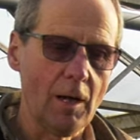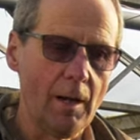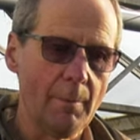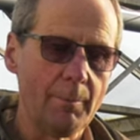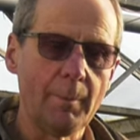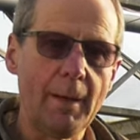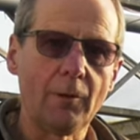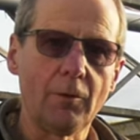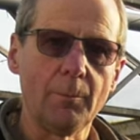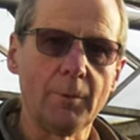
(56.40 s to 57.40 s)

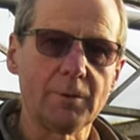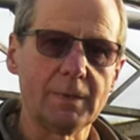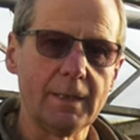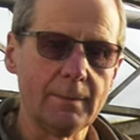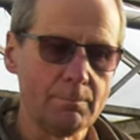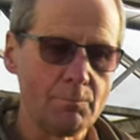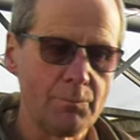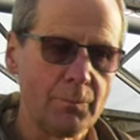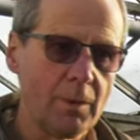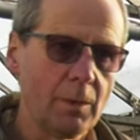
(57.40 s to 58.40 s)
about composting.
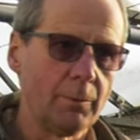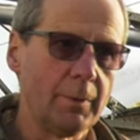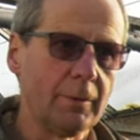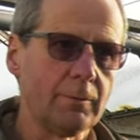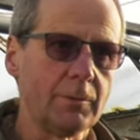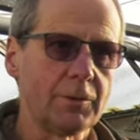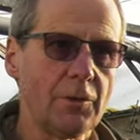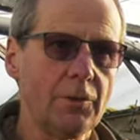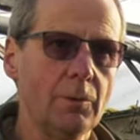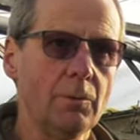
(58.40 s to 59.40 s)
We'll show
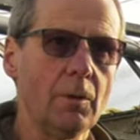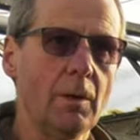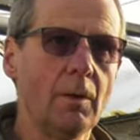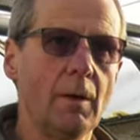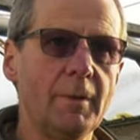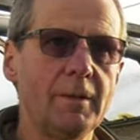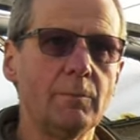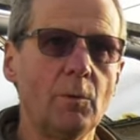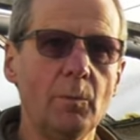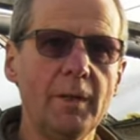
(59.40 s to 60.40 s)
you a bit
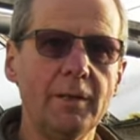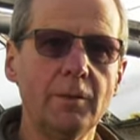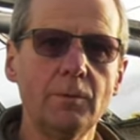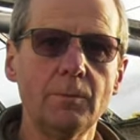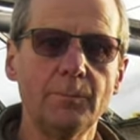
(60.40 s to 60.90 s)
of what we do